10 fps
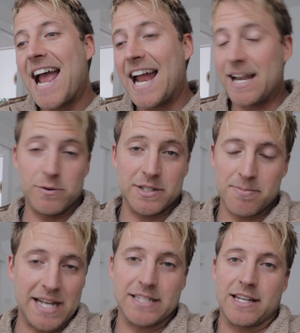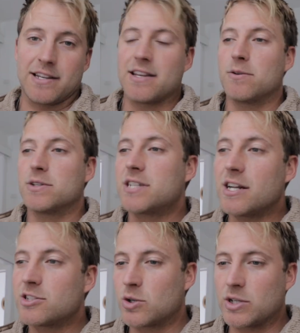And it was amazing. It was
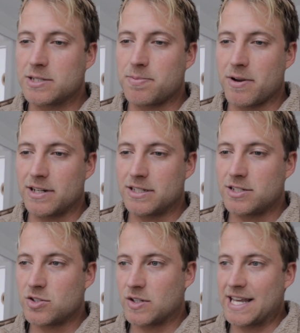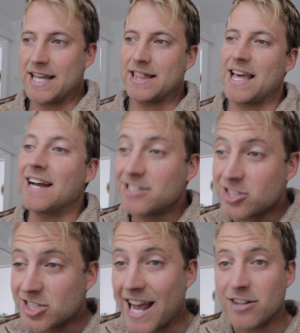such a good experience to get that
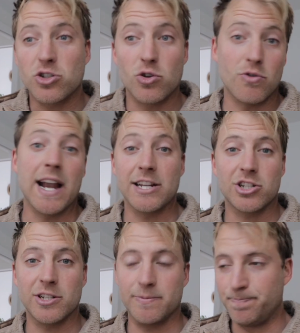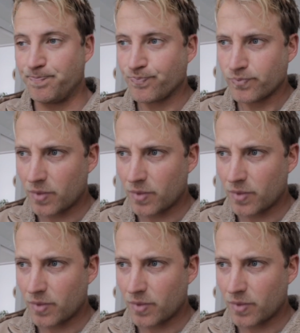saturation